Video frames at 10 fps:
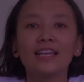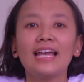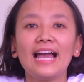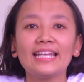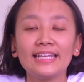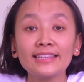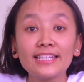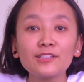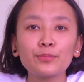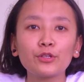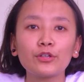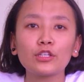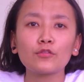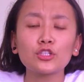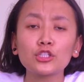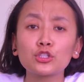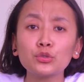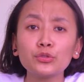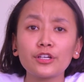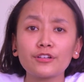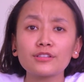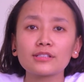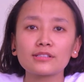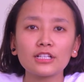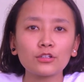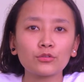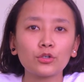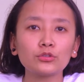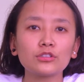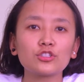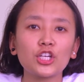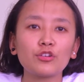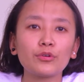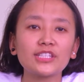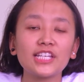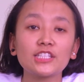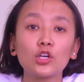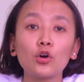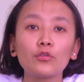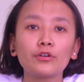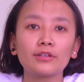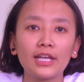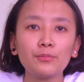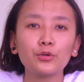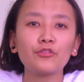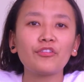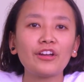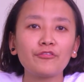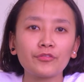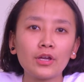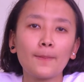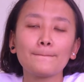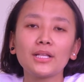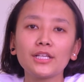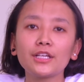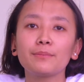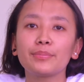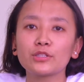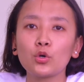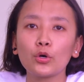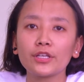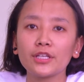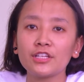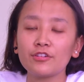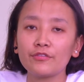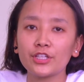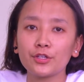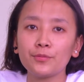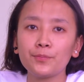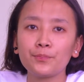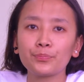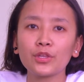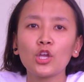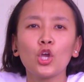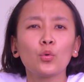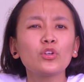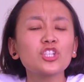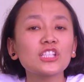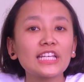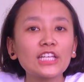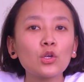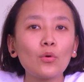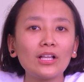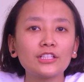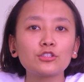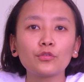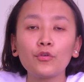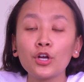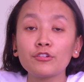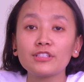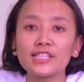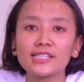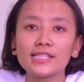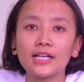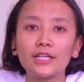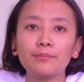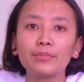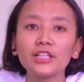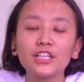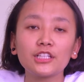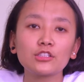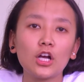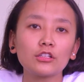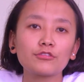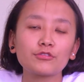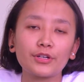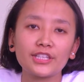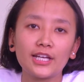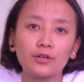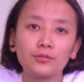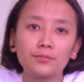And in this period of just 2 years, Silk Road generated over 9.5 million Bitcoin in revenue, which is equivalent to $469 billion right now.